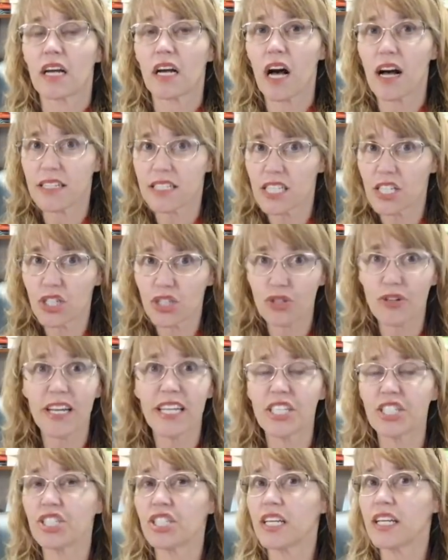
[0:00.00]

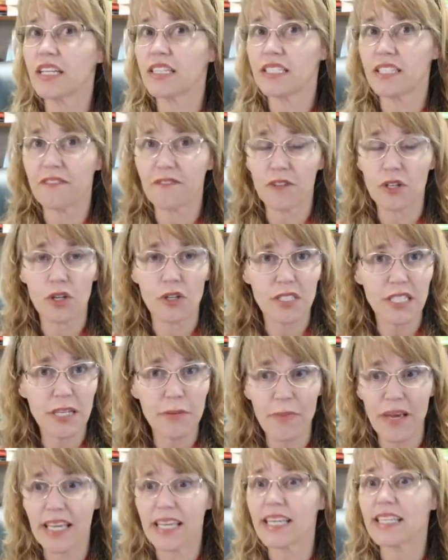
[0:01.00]
concentration, difficulty
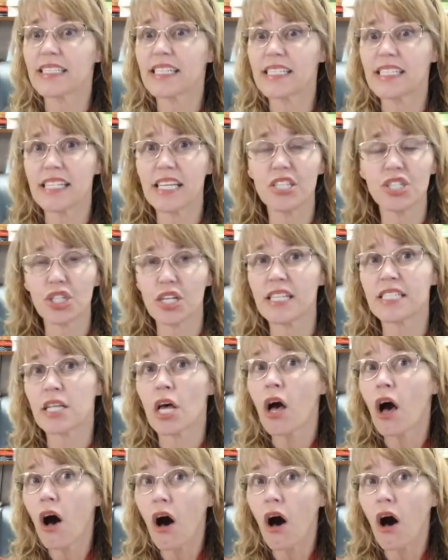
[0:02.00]
making decisions,